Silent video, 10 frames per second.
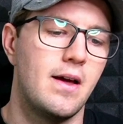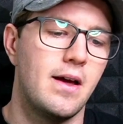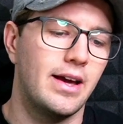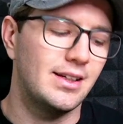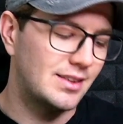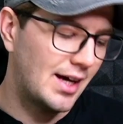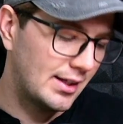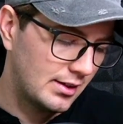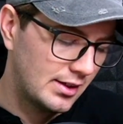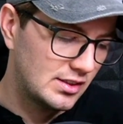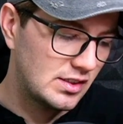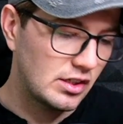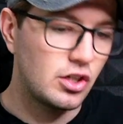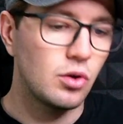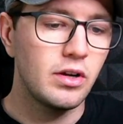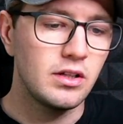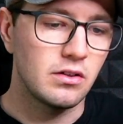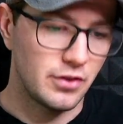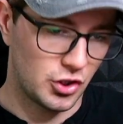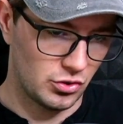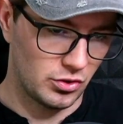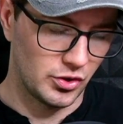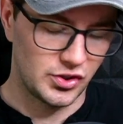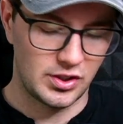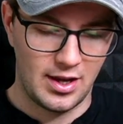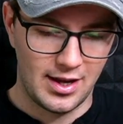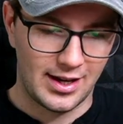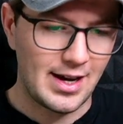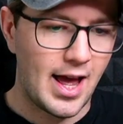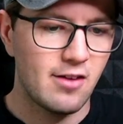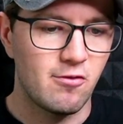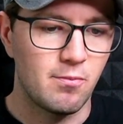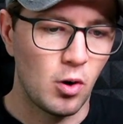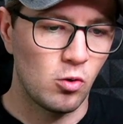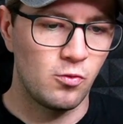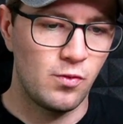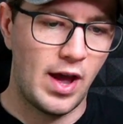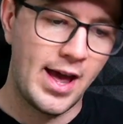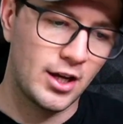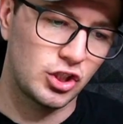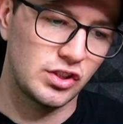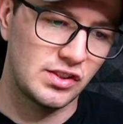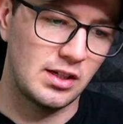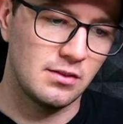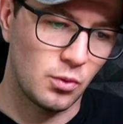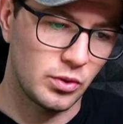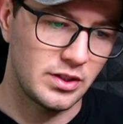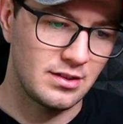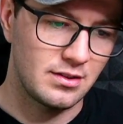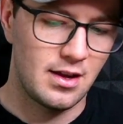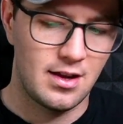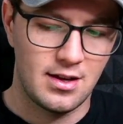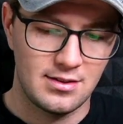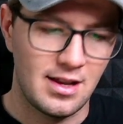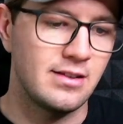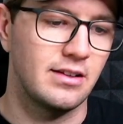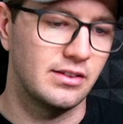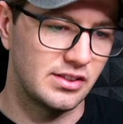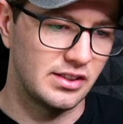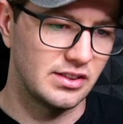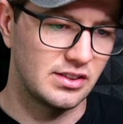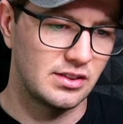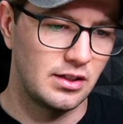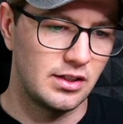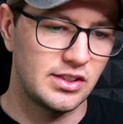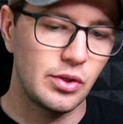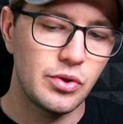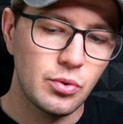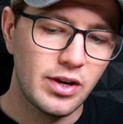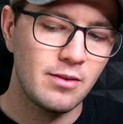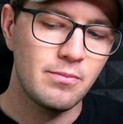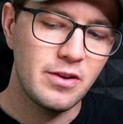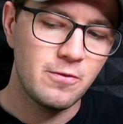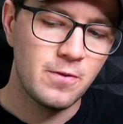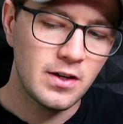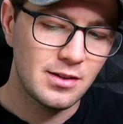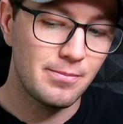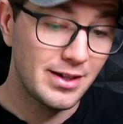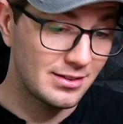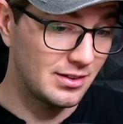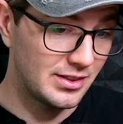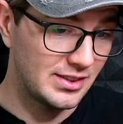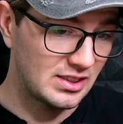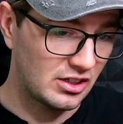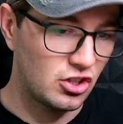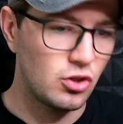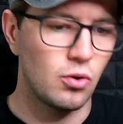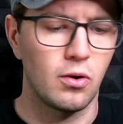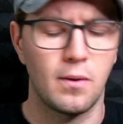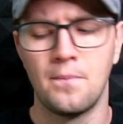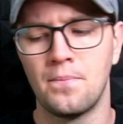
is that secure individuals can have both anxious and avoidant tendencies. So you can be fundamentally secure,